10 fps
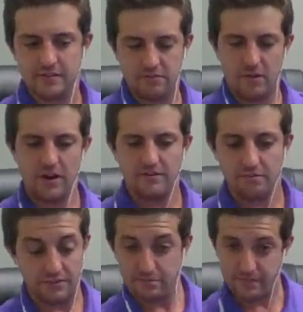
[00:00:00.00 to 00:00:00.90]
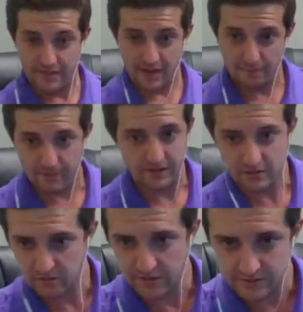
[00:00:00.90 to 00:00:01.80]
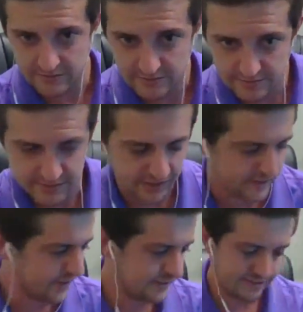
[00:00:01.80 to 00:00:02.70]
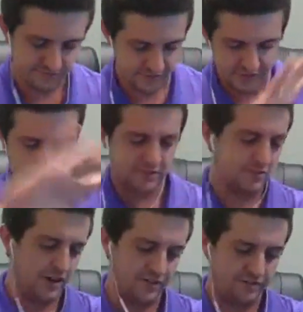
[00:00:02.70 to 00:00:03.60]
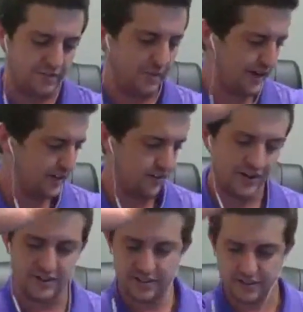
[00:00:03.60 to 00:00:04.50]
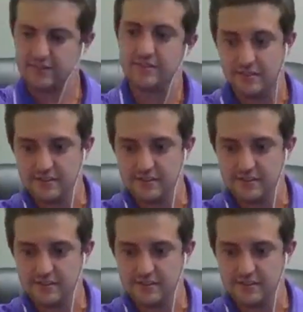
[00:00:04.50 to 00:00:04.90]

One with the name Bitcoin, and this is just straight from the man Andreas, because